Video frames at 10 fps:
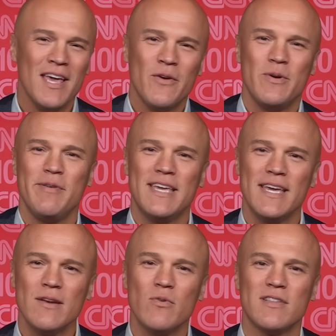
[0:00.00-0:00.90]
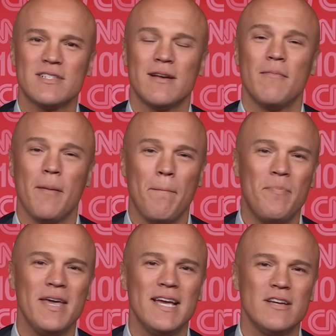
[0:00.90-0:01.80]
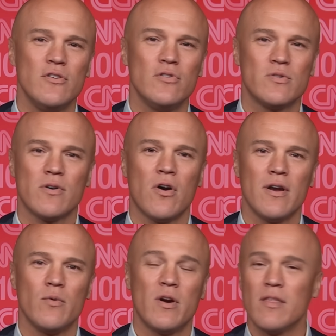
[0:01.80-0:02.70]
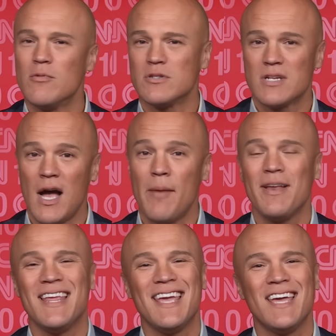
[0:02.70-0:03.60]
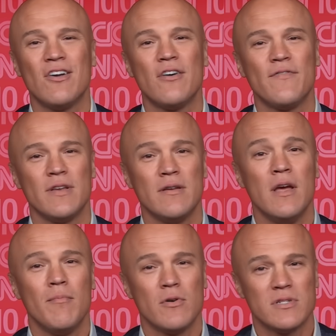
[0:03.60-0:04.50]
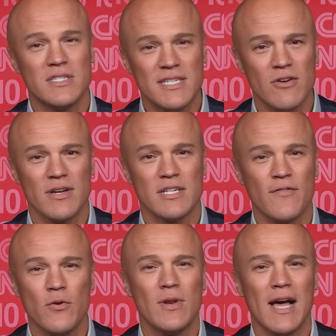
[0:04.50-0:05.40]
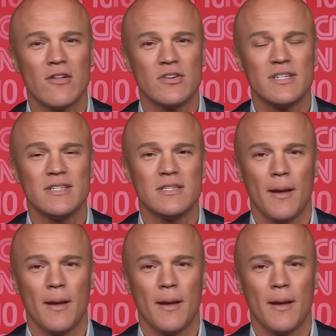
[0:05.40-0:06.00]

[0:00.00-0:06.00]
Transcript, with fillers: We begin with some big news regarding one of the most common and often most serious food allergies,